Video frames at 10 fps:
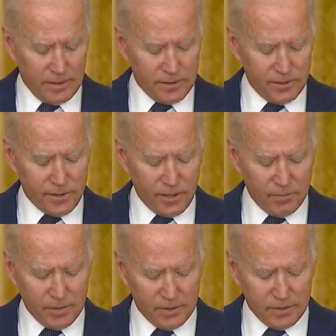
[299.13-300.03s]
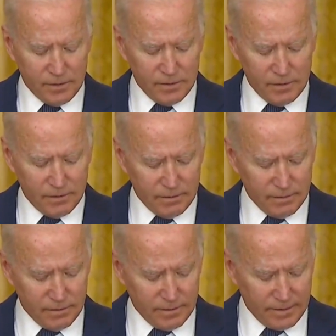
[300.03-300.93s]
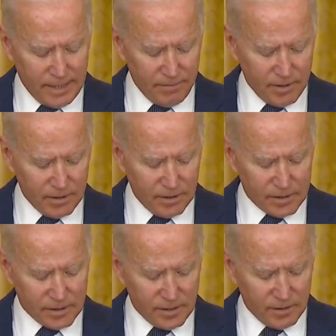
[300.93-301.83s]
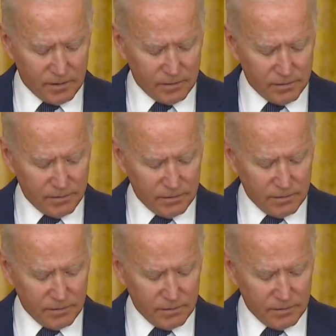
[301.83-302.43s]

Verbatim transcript: Ladies and gentlemen, they gave me a list here